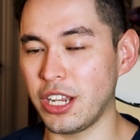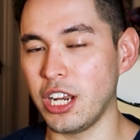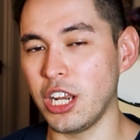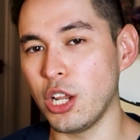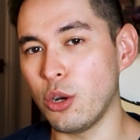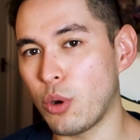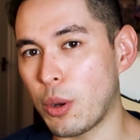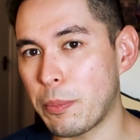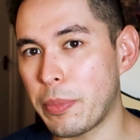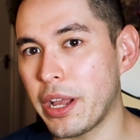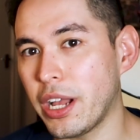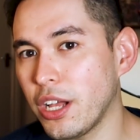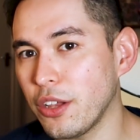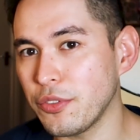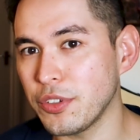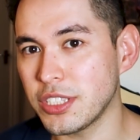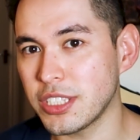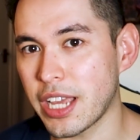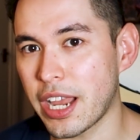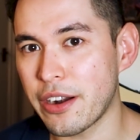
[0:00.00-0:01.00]
lower
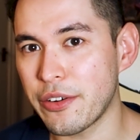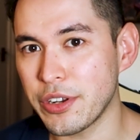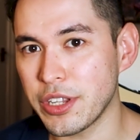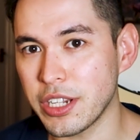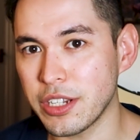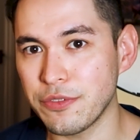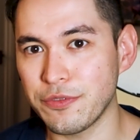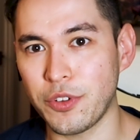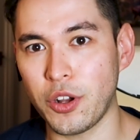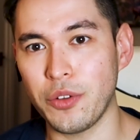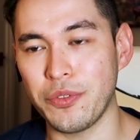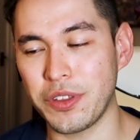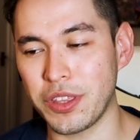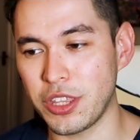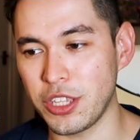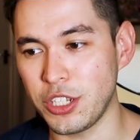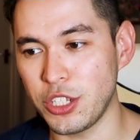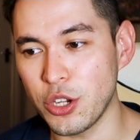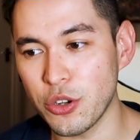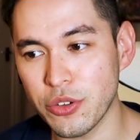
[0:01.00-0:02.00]
pelvis area involving
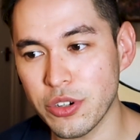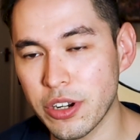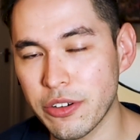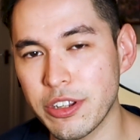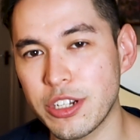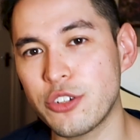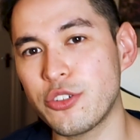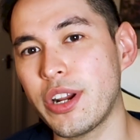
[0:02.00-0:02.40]
the urinary